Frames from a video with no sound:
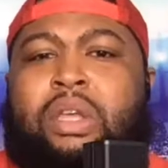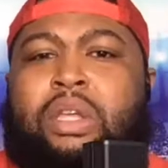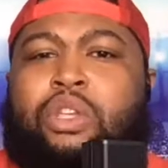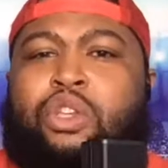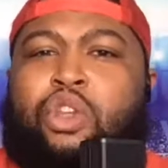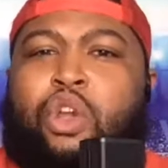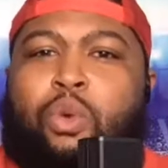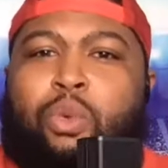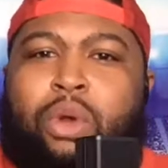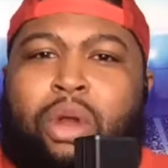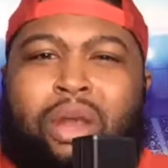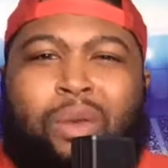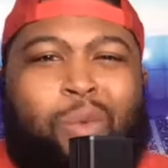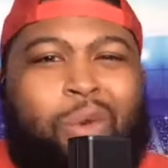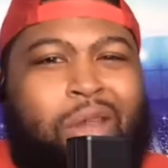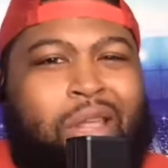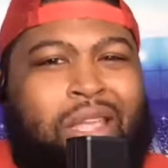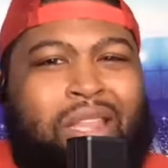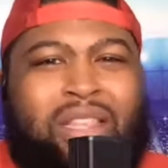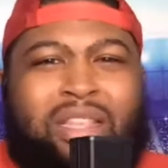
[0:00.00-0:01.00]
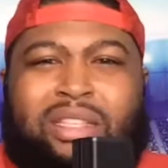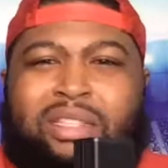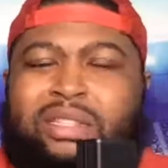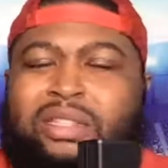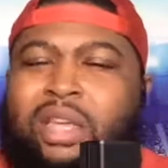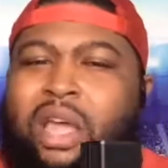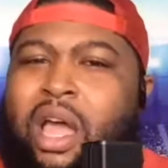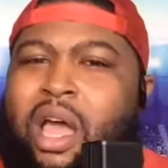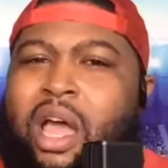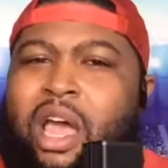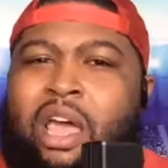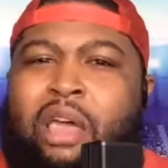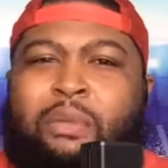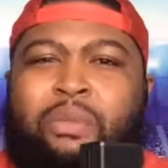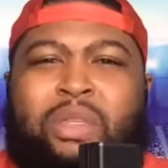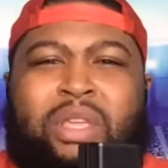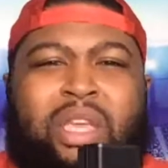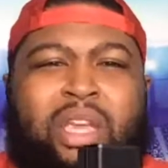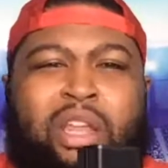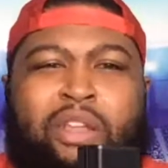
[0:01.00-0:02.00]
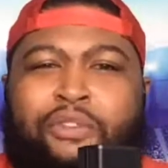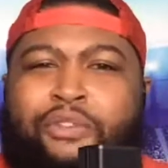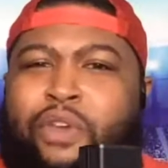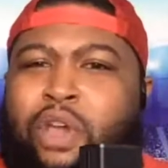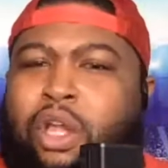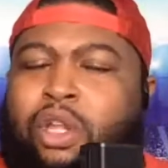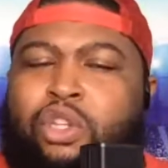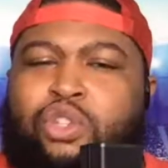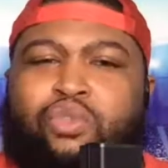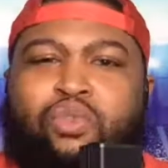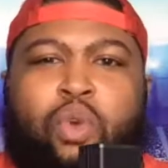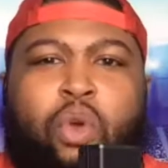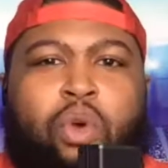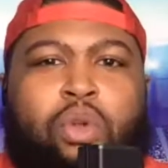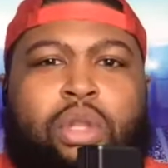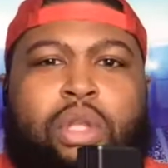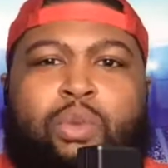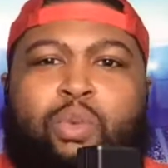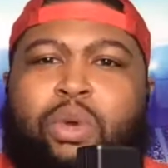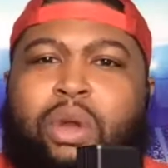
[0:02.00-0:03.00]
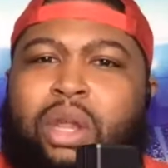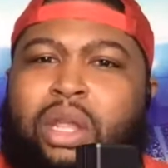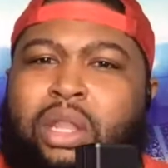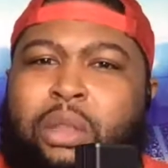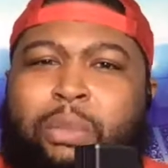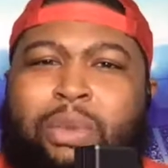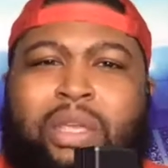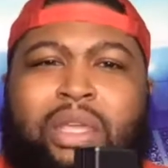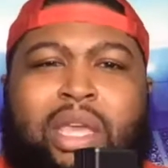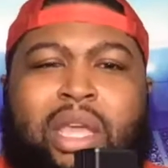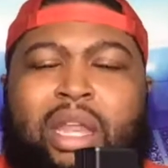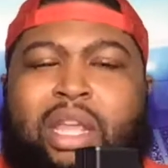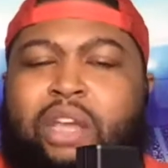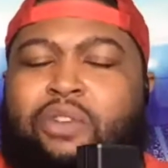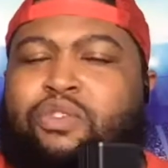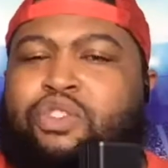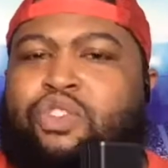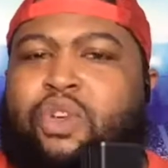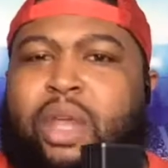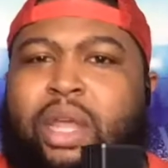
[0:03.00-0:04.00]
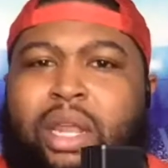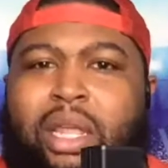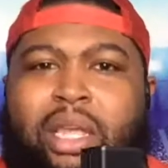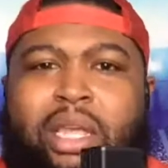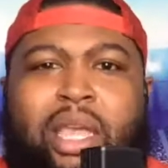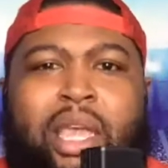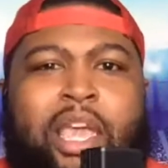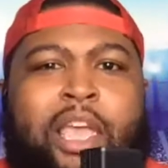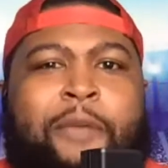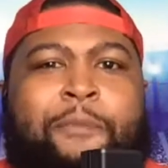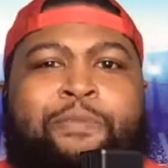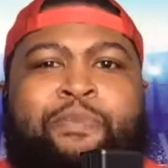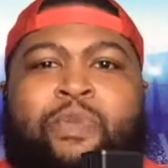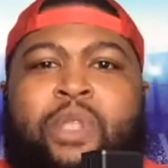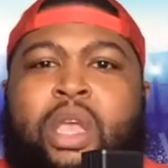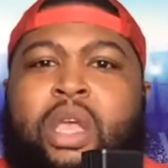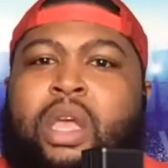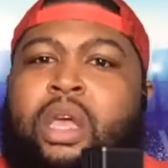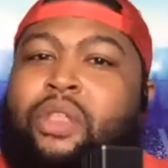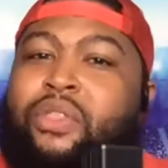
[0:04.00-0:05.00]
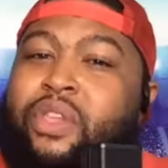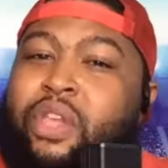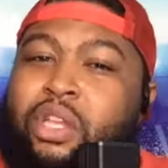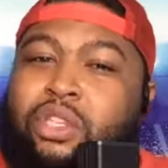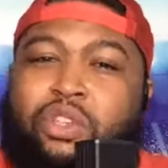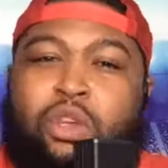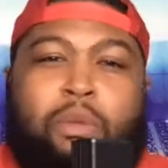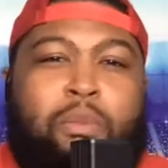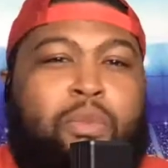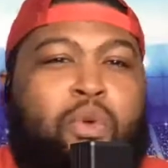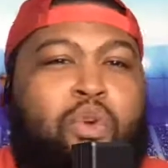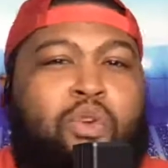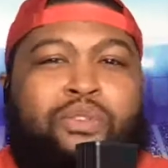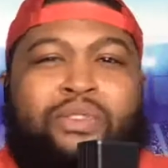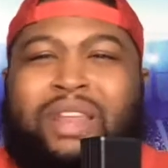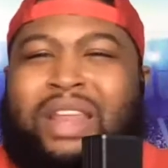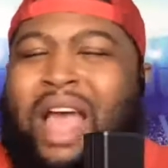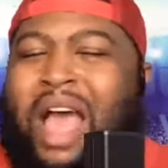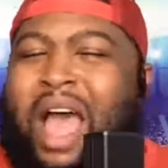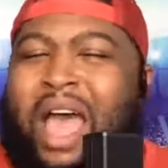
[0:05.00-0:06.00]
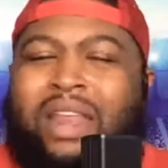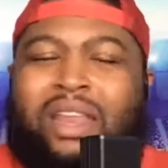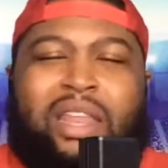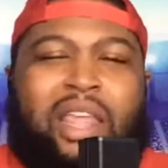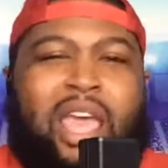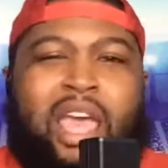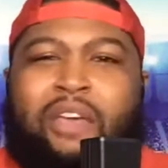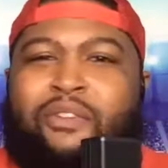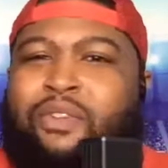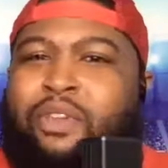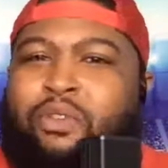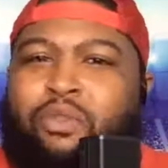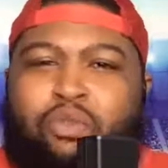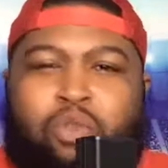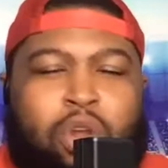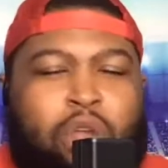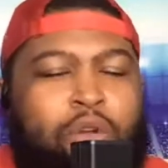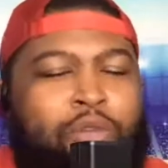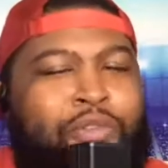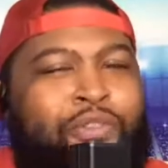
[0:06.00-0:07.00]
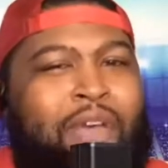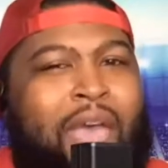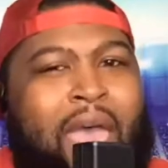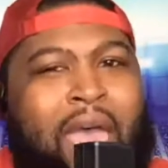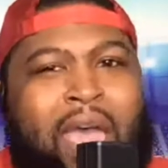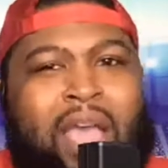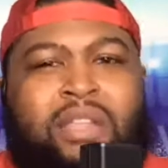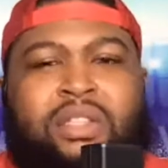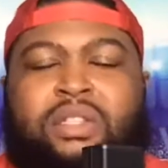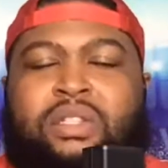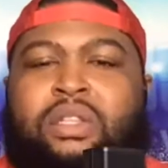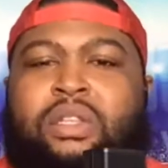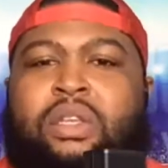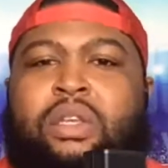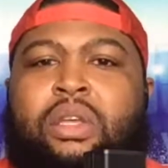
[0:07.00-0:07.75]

You know, we're in this time. The NFL is rolling. We're in the beginning of training camp. Things are moving hot and heavy real fast.